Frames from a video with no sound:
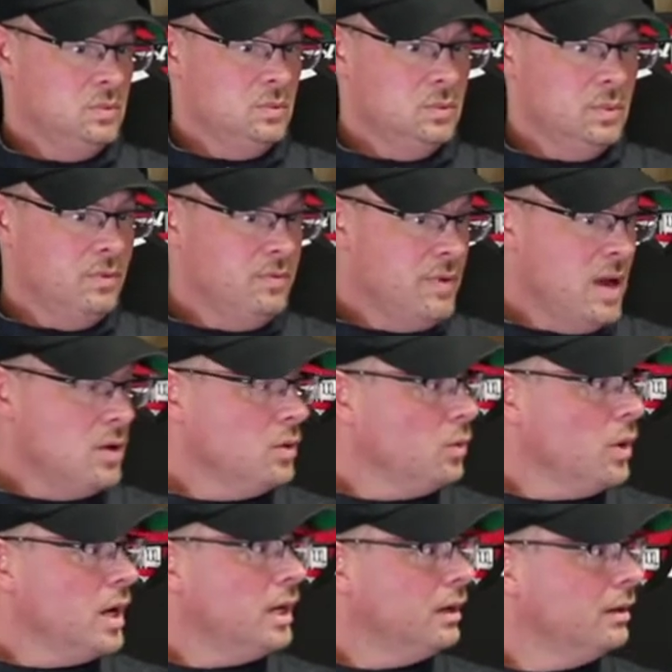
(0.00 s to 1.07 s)
We found a
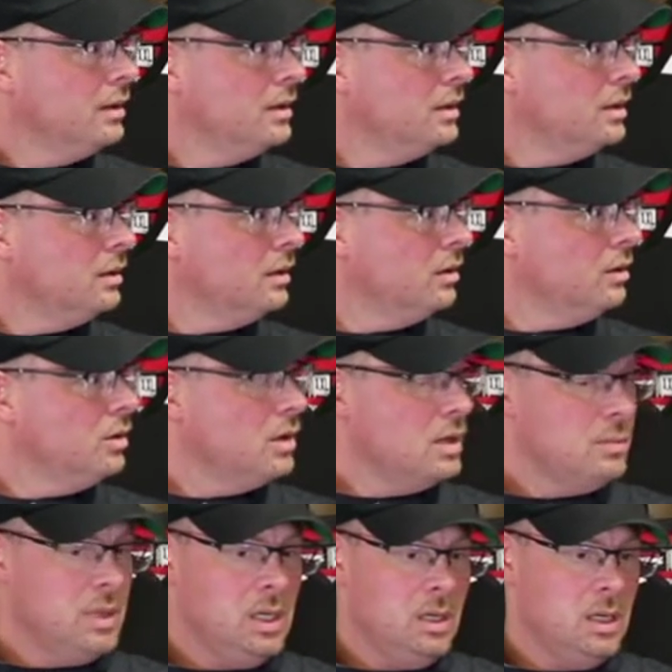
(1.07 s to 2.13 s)
way. Yeah. You know what
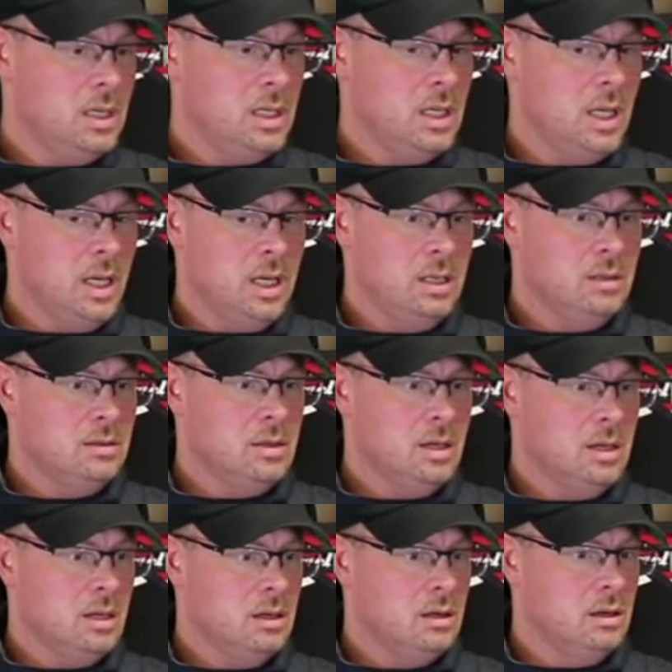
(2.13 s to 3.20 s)
I mean? And
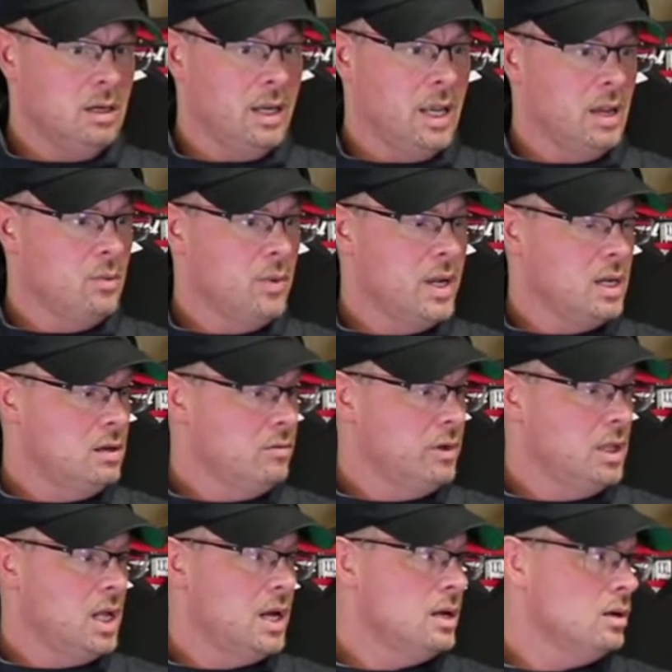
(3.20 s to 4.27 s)
again, we had to
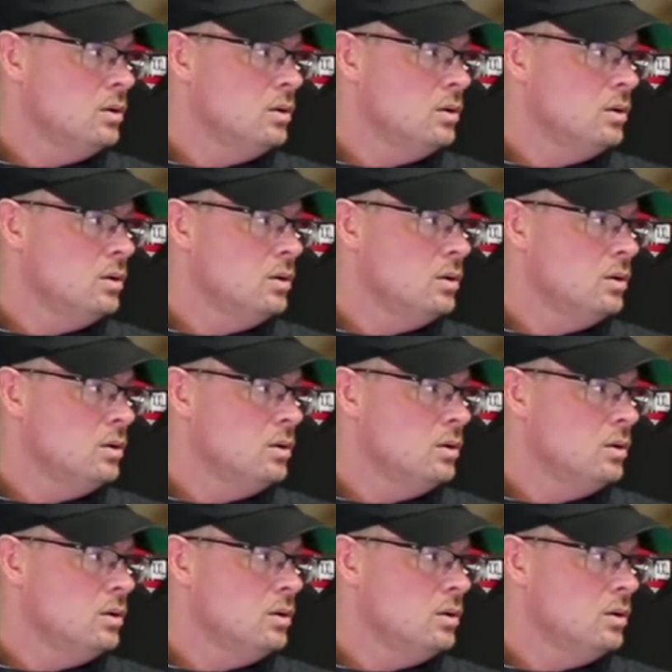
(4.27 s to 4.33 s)
rely on